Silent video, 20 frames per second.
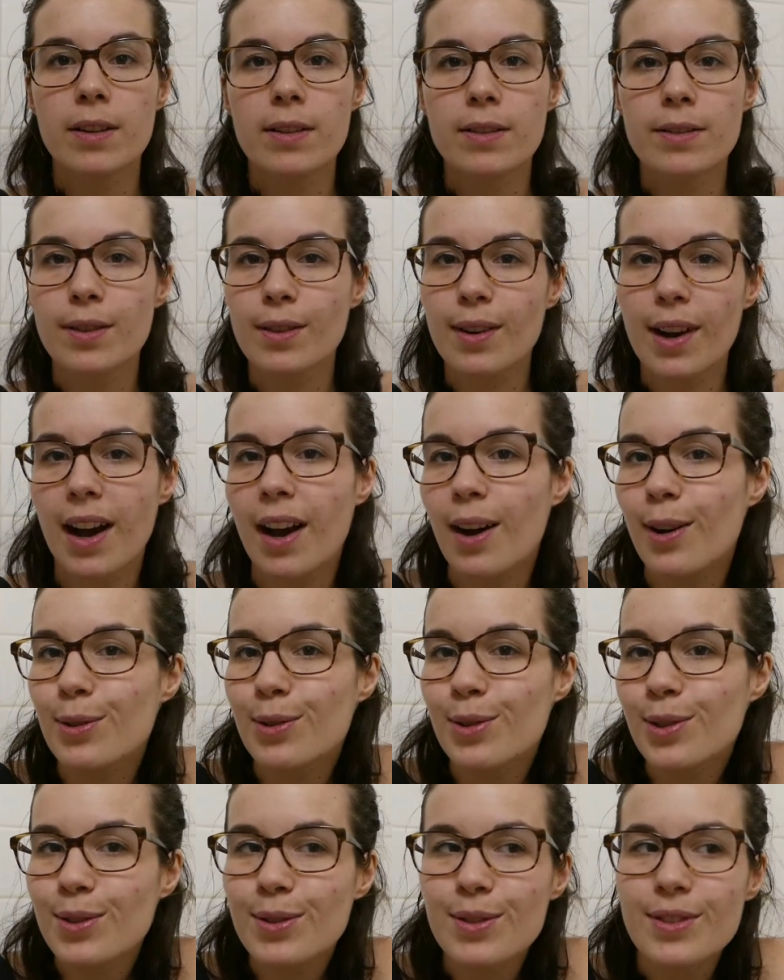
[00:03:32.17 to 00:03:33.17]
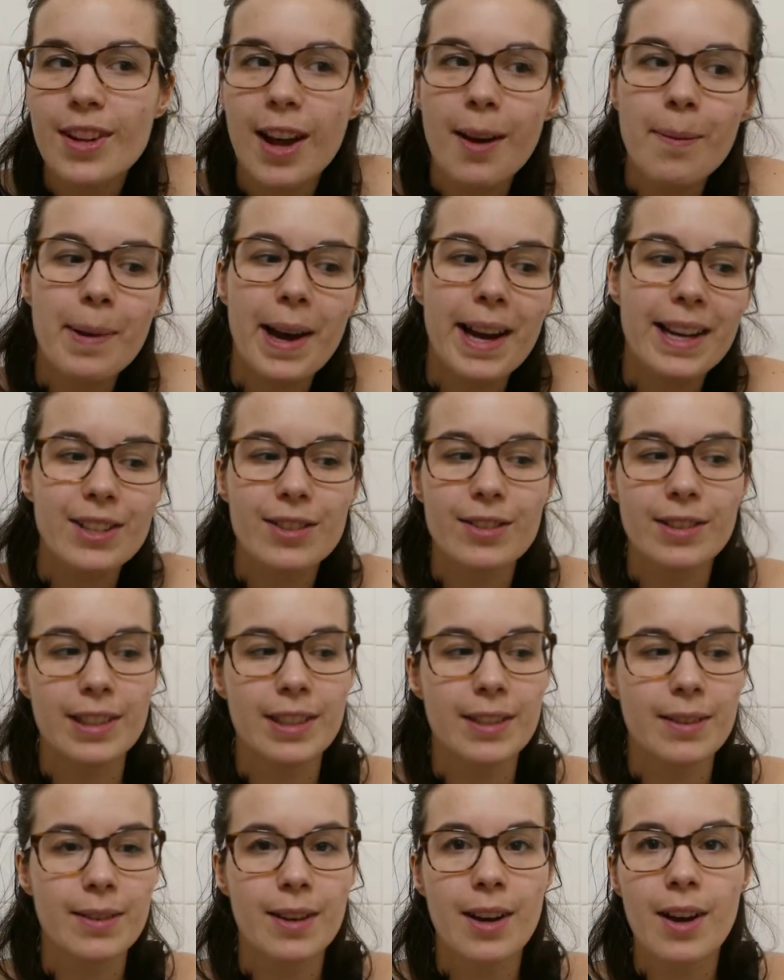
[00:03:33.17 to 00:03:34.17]
So how do you stop
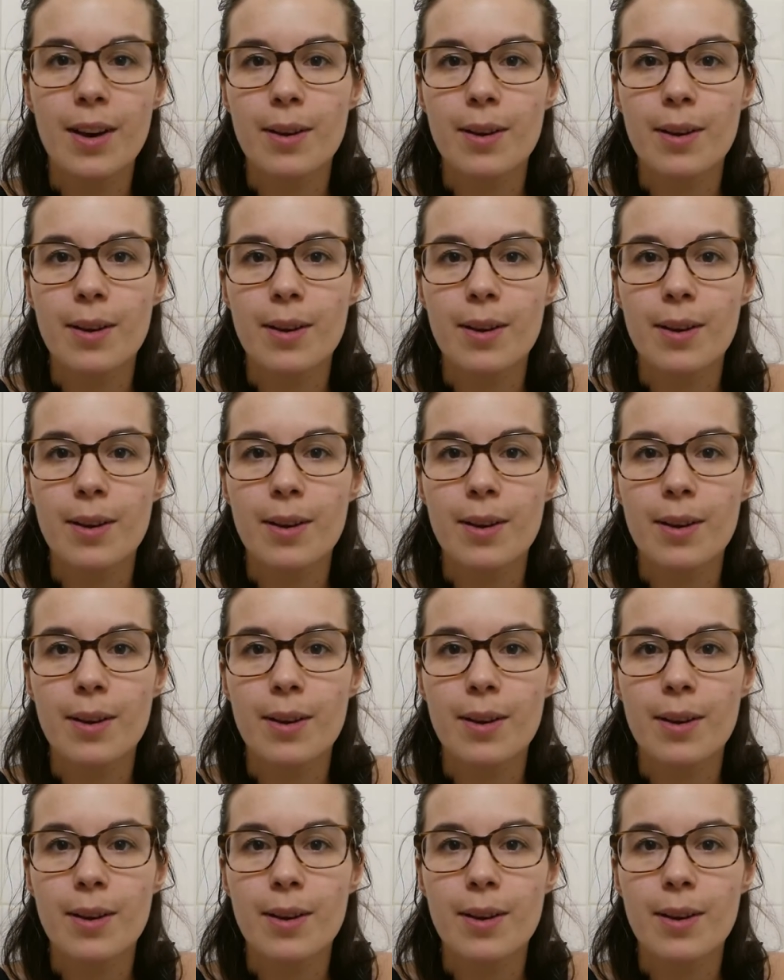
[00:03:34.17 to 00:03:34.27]
actually?